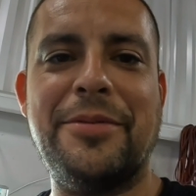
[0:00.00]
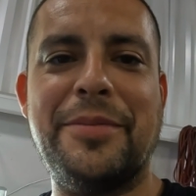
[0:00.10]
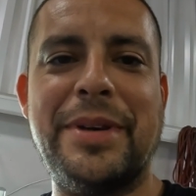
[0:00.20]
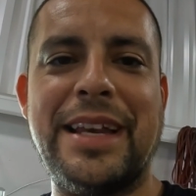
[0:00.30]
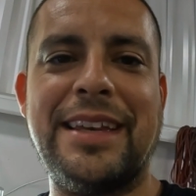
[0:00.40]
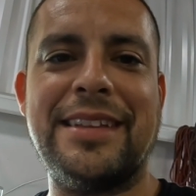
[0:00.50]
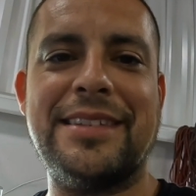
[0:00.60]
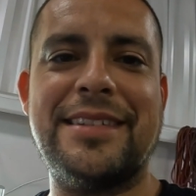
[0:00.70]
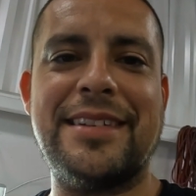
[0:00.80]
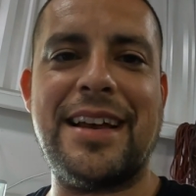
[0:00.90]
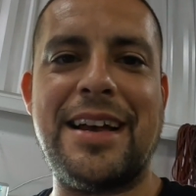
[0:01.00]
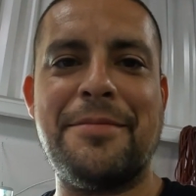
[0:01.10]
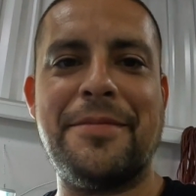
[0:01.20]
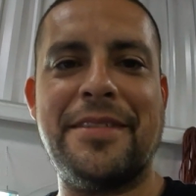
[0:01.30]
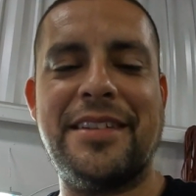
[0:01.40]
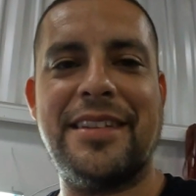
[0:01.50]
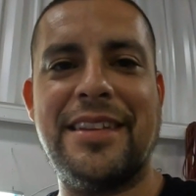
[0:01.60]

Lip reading: We back at the shop,